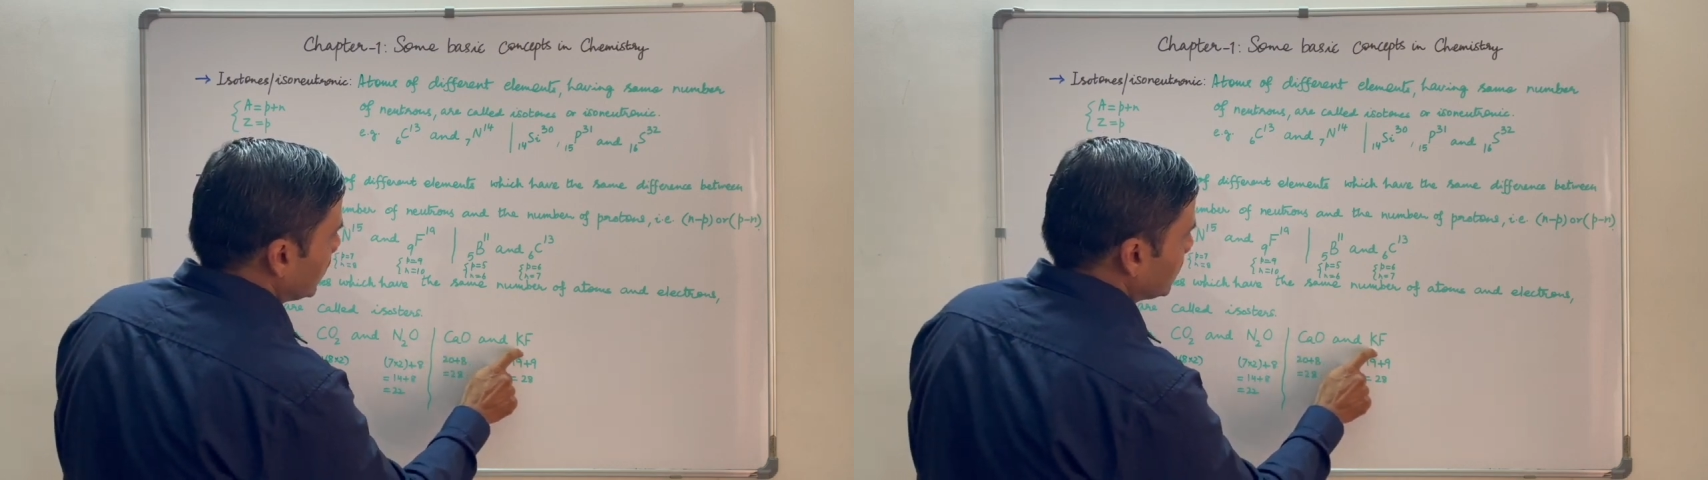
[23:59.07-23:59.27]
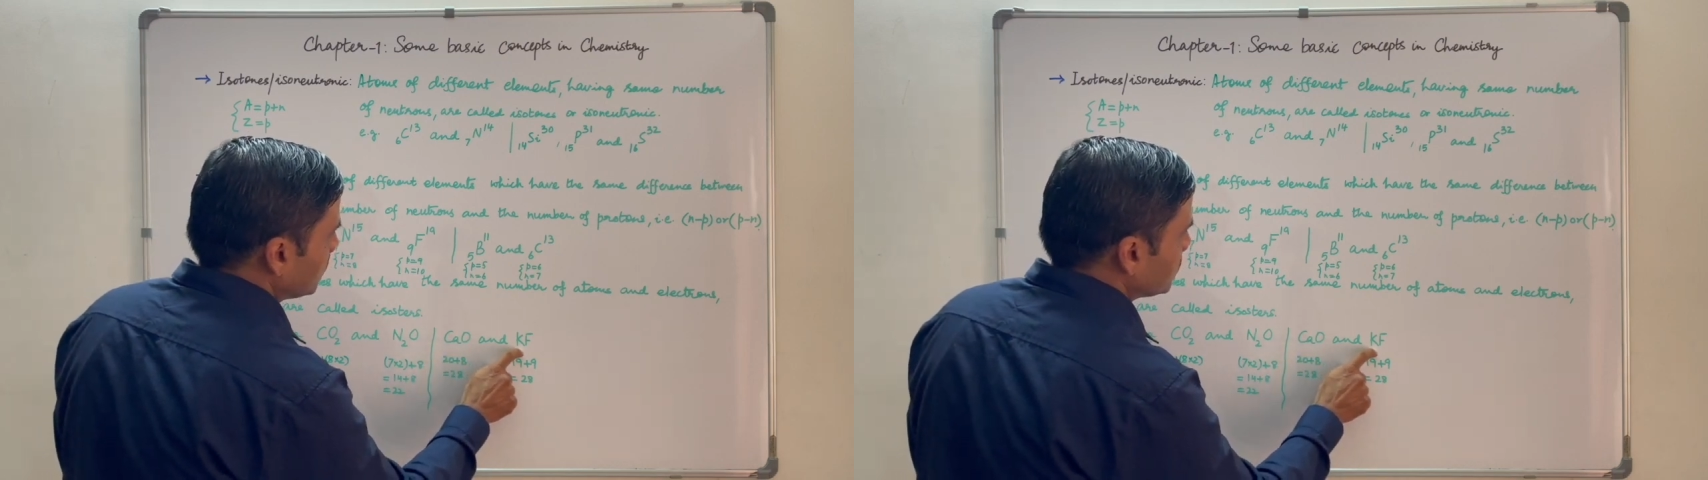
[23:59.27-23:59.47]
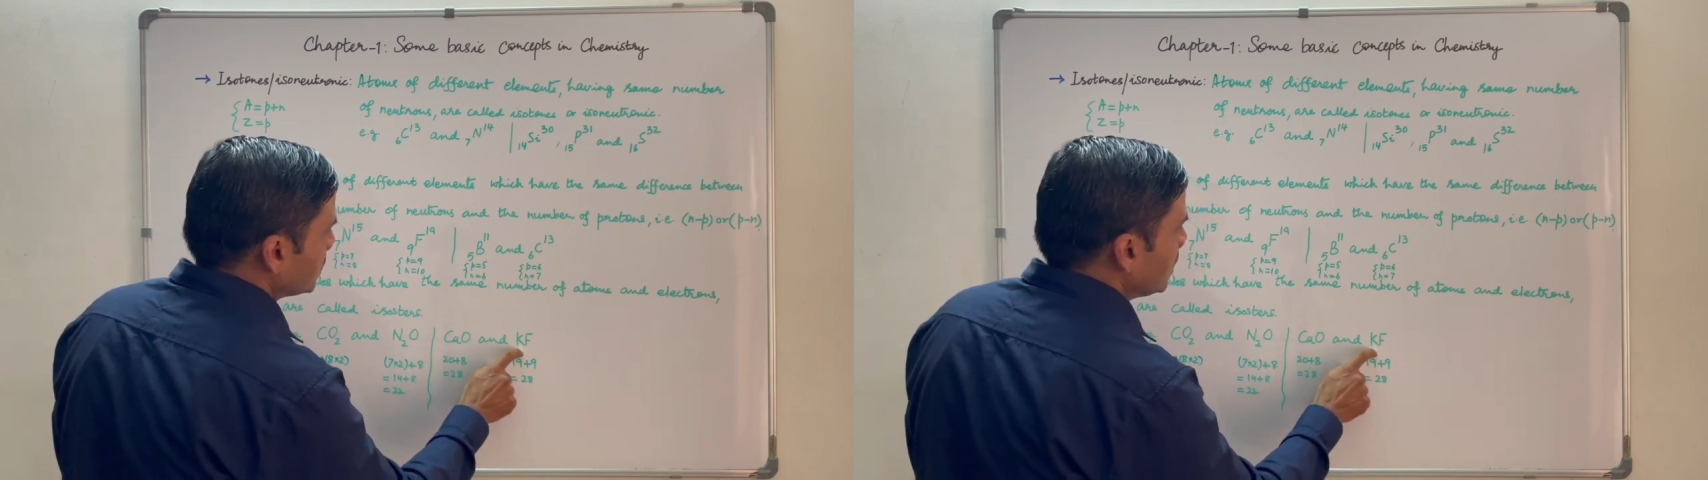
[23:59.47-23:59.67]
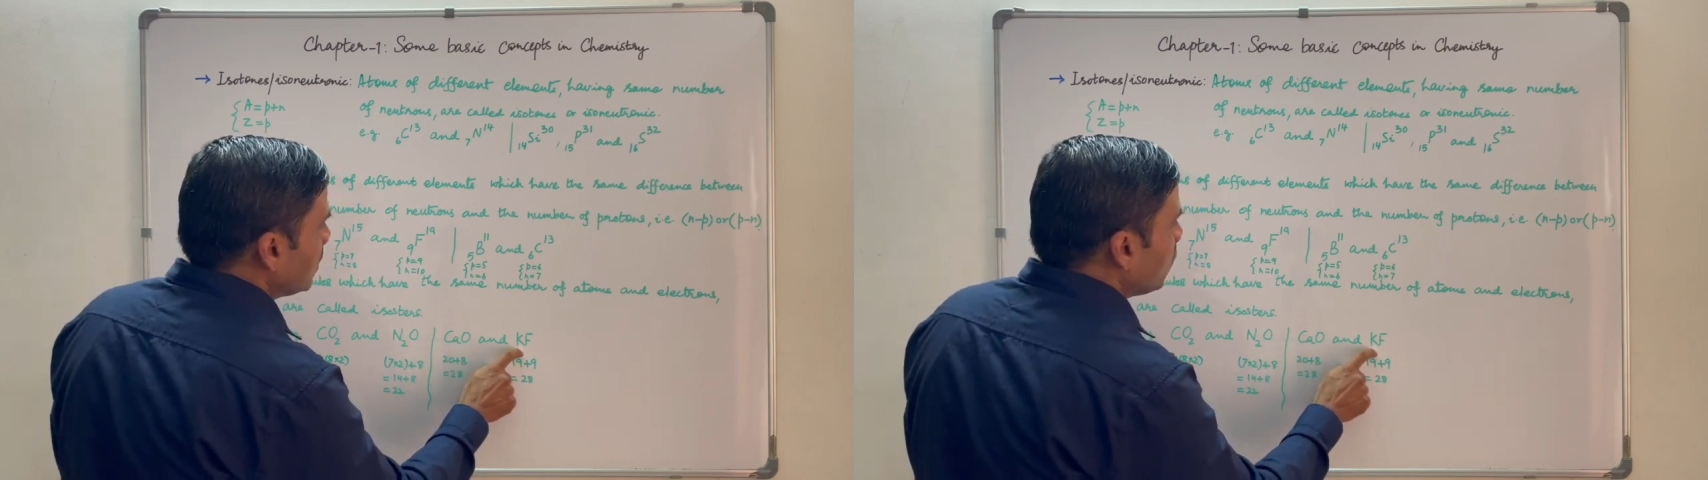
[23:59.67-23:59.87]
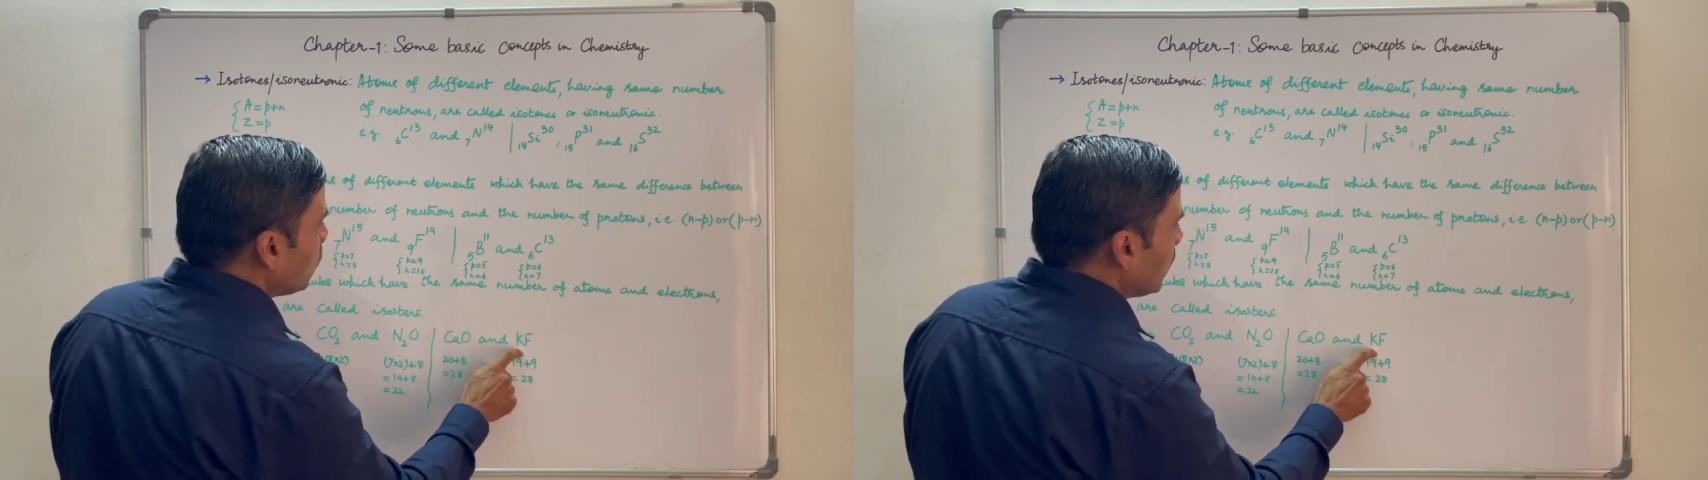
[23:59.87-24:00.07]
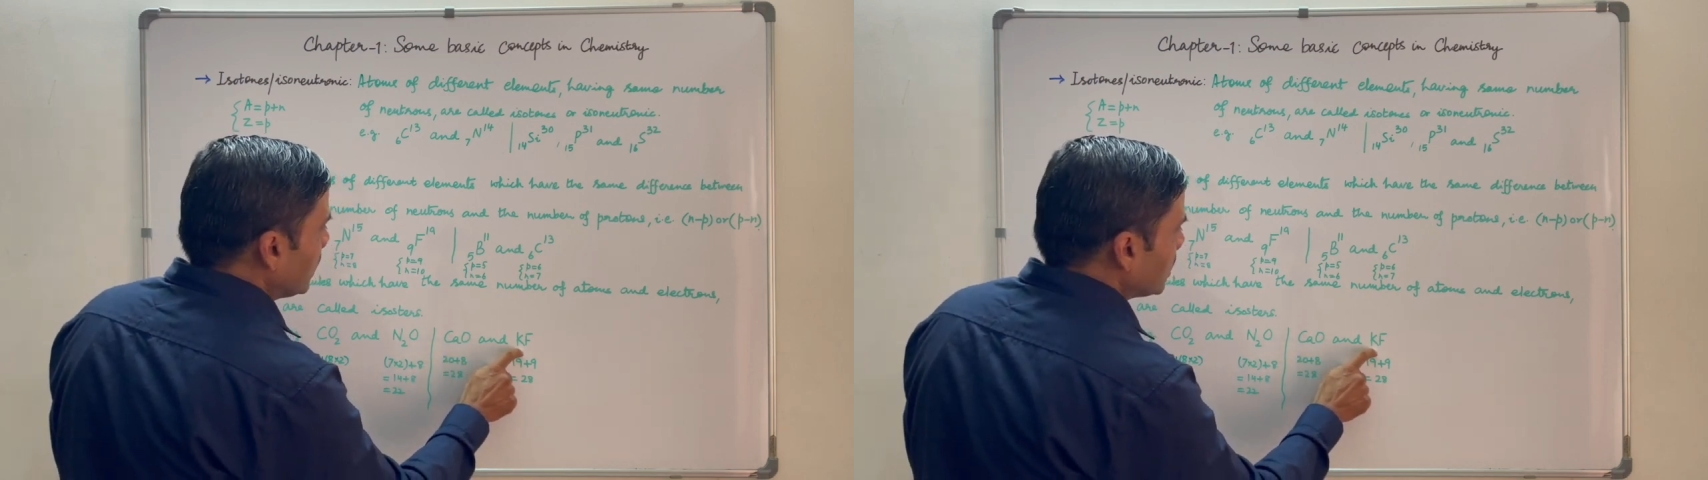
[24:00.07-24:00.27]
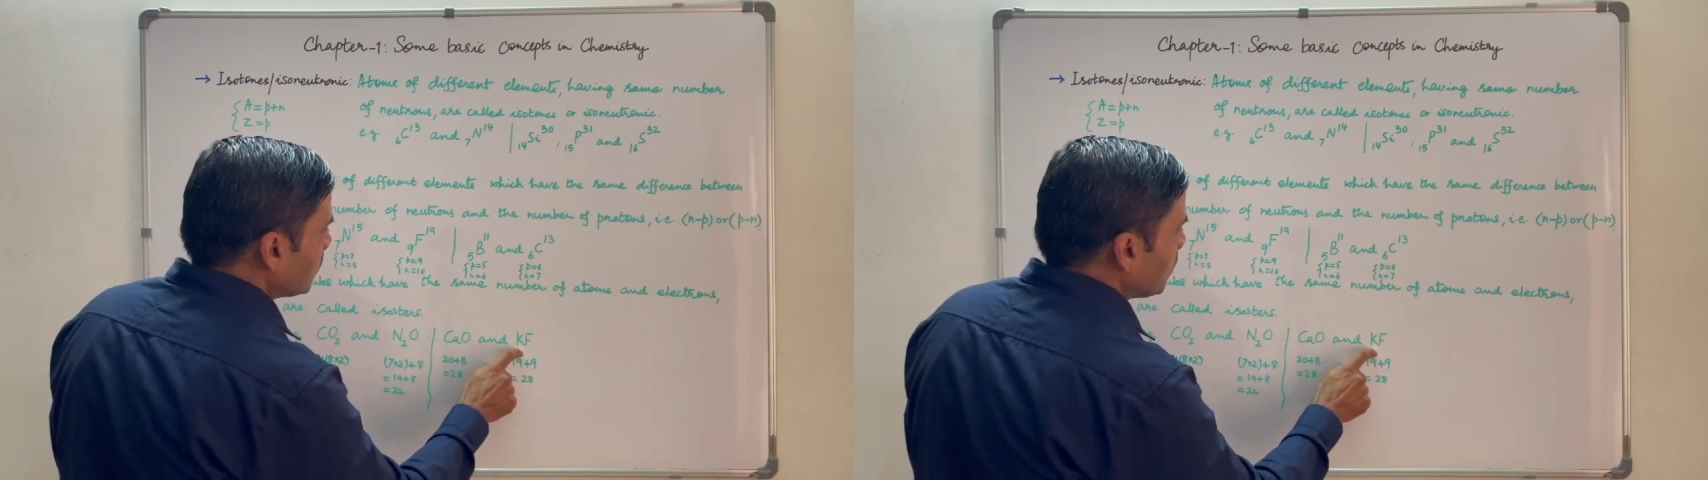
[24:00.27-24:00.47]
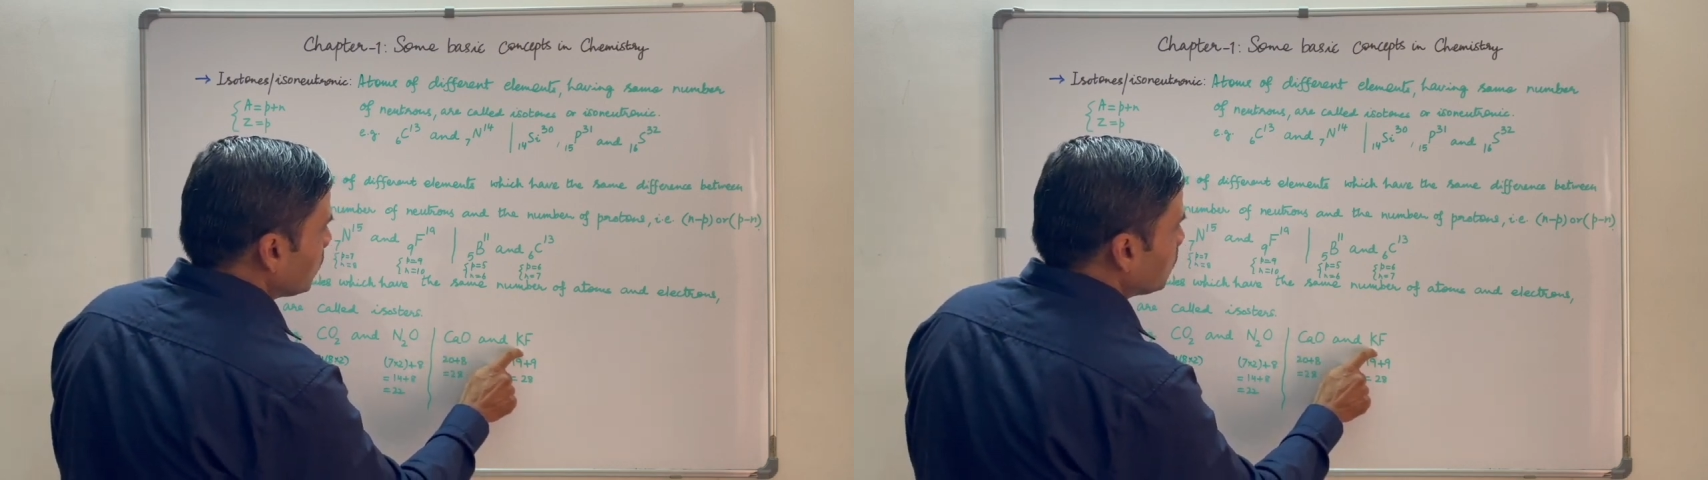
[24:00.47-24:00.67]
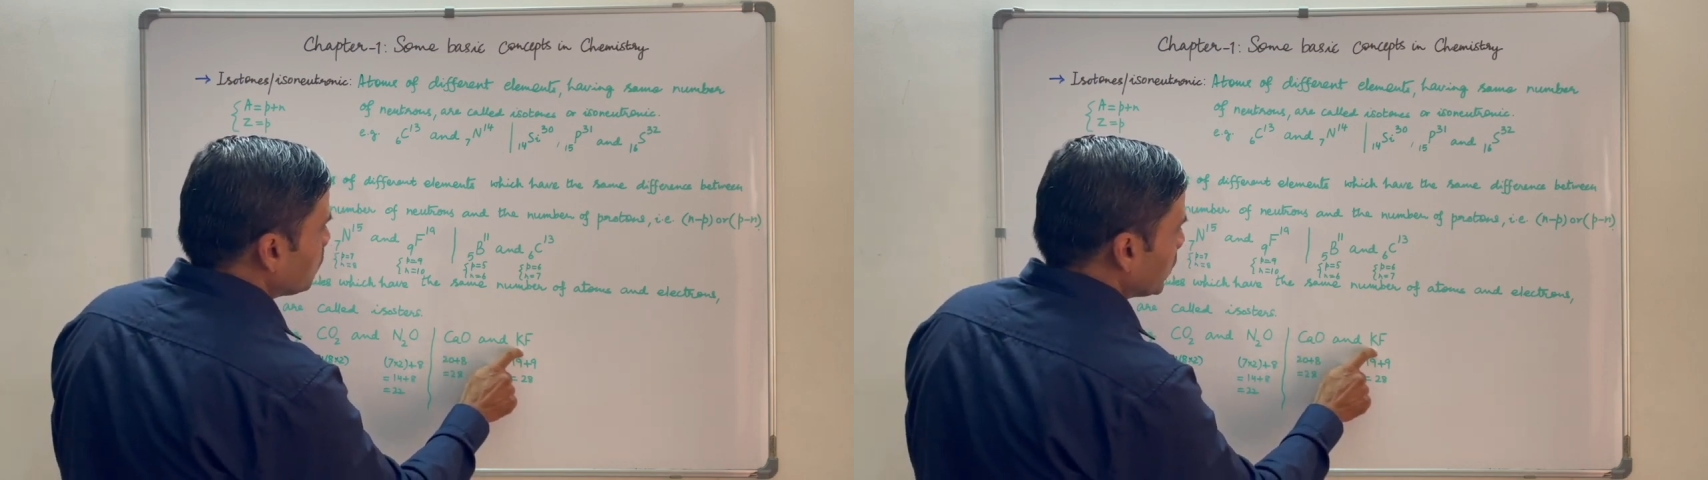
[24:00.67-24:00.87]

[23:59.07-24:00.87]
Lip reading: atoms, 1 atom of